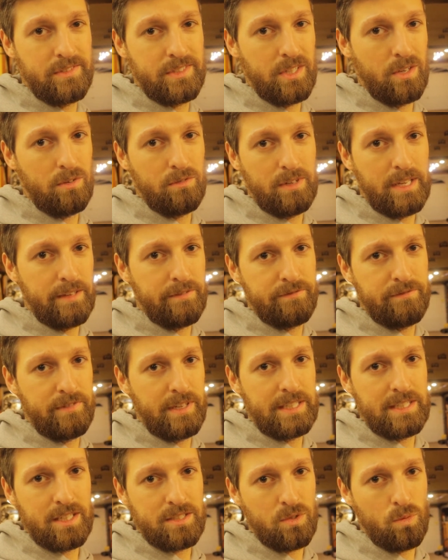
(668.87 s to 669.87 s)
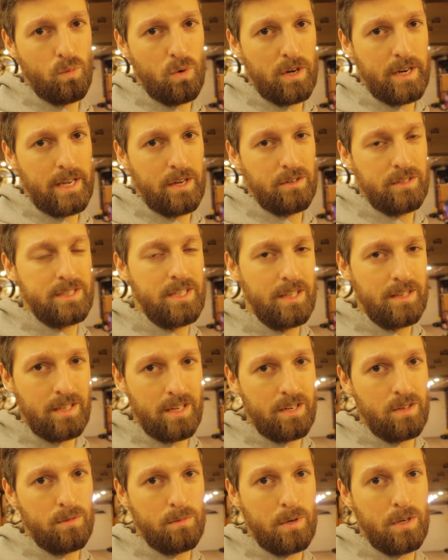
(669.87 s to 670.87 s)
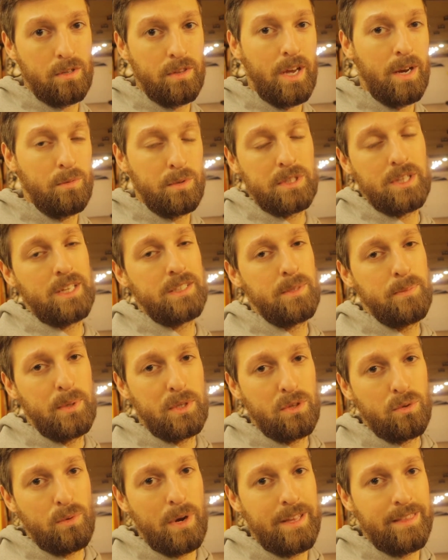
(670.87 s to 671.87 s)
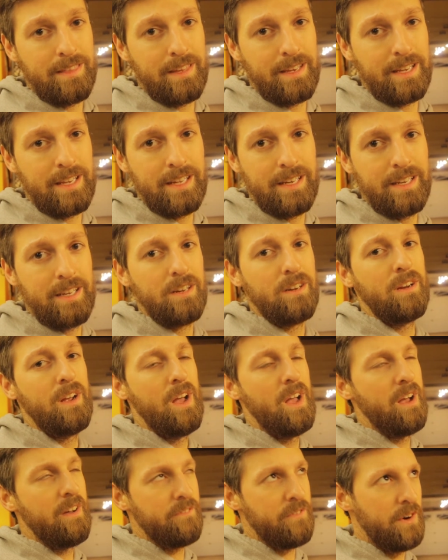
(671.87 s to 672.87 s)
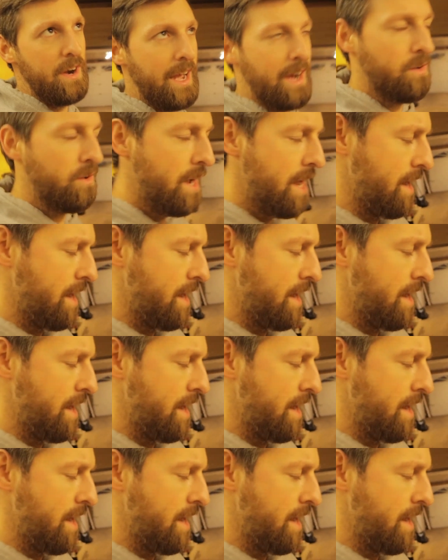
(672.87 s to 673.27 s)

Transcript: So if it doesn't work out, it's not the end of the world. I would like to put the right thing in here. For now,